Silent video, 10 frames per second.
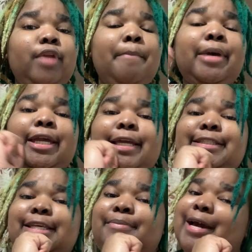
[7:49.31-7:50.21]
But
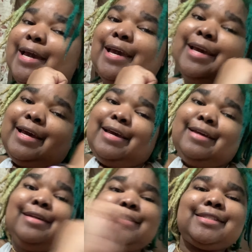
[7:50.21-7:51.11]

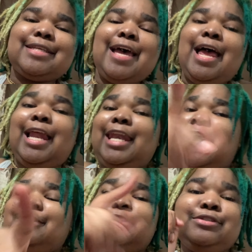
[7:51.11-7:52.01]
anyways,
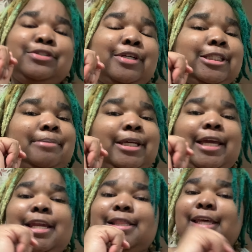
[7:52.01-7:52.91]
life's too short to be
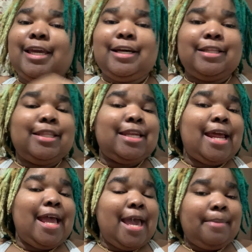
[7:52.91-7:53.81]
anything other
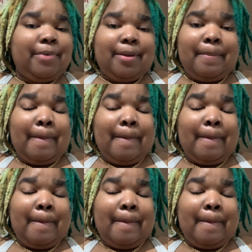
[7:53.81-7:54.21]
than happy.